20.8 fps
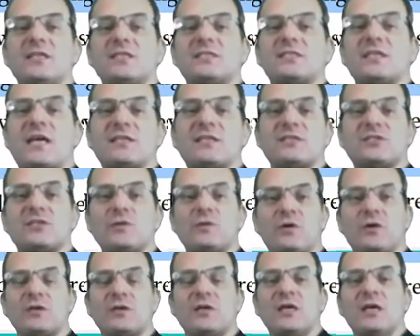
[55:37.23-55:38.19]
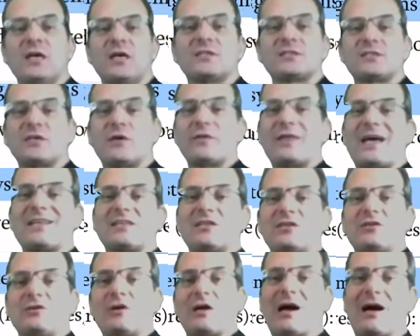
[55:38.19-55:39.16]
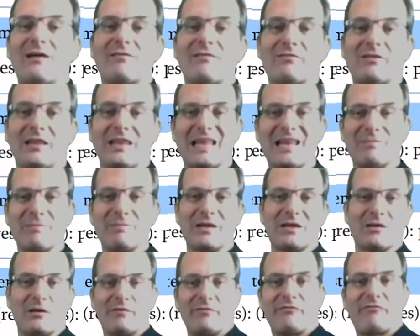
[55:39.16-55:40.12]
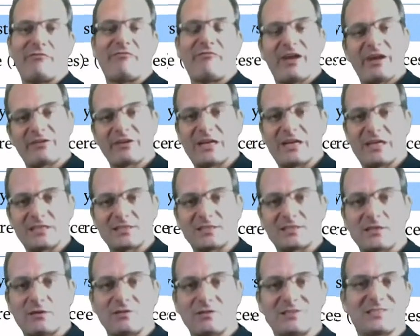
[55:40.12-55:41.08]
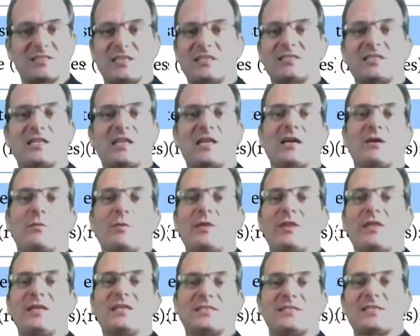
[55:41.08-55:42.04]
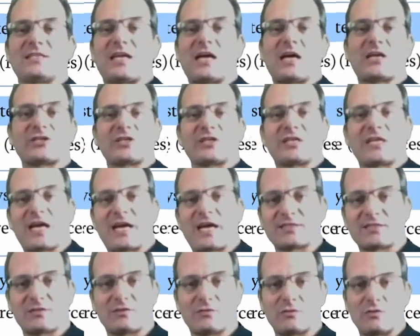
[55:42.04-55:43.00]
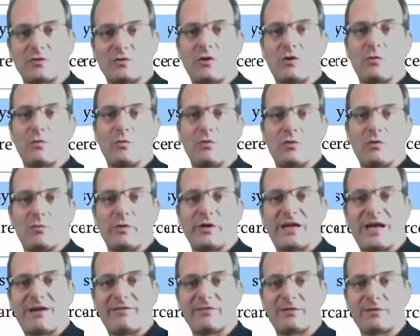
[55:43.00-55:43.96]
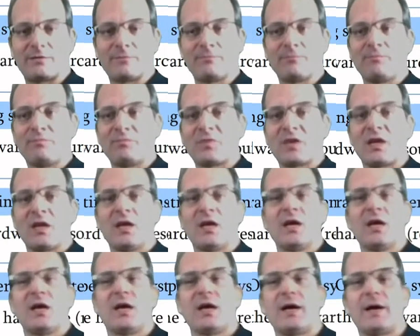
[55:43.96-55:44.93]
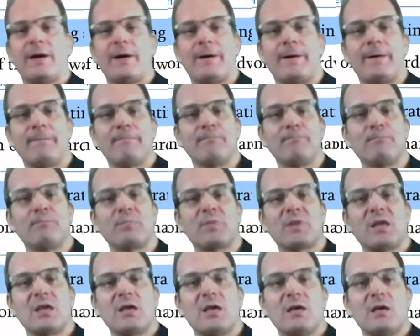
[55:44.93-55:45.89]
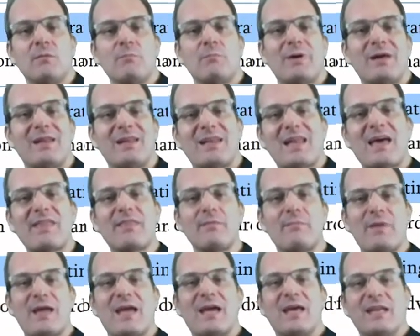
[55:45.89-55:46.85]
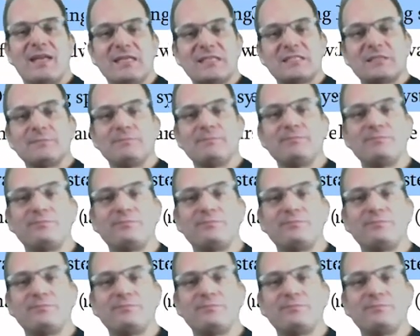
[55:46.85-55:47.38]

and so on, so that you have a little bit of fairness. So it's like with this cashier desk or whatever. But another mechanism